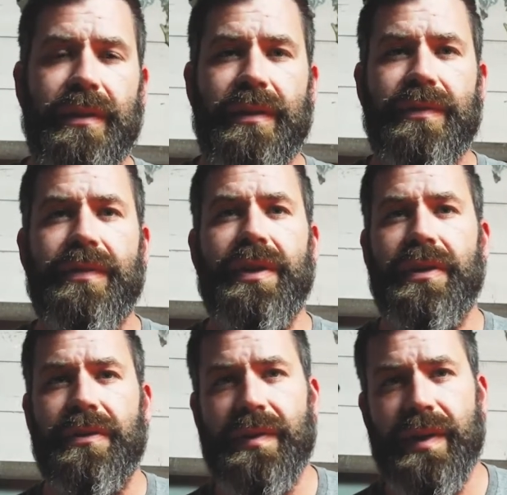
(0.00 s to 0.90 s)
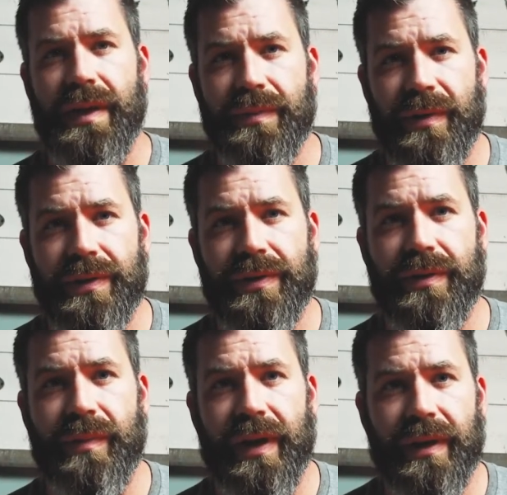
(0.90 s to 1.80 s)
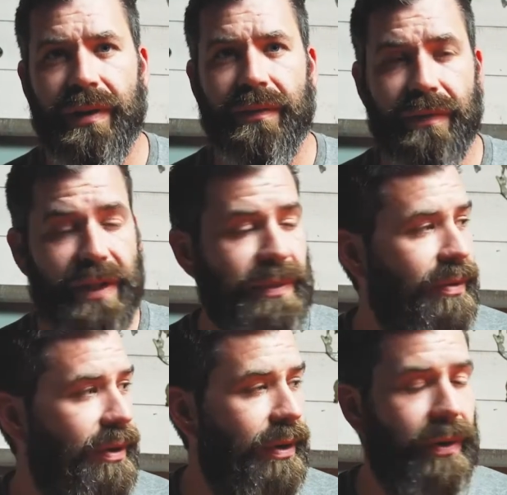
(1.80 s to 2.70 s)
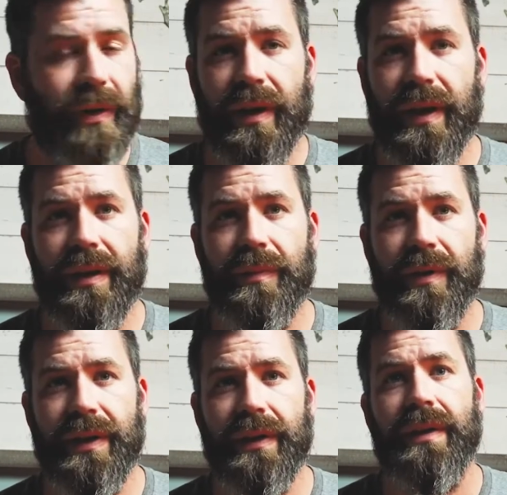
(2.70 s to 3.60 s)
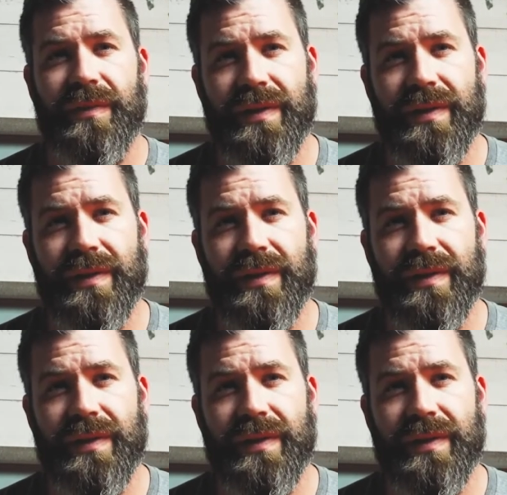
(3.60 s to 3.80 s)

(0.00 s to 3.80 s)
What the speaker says: this video is not sponsored by Facebook or anybody.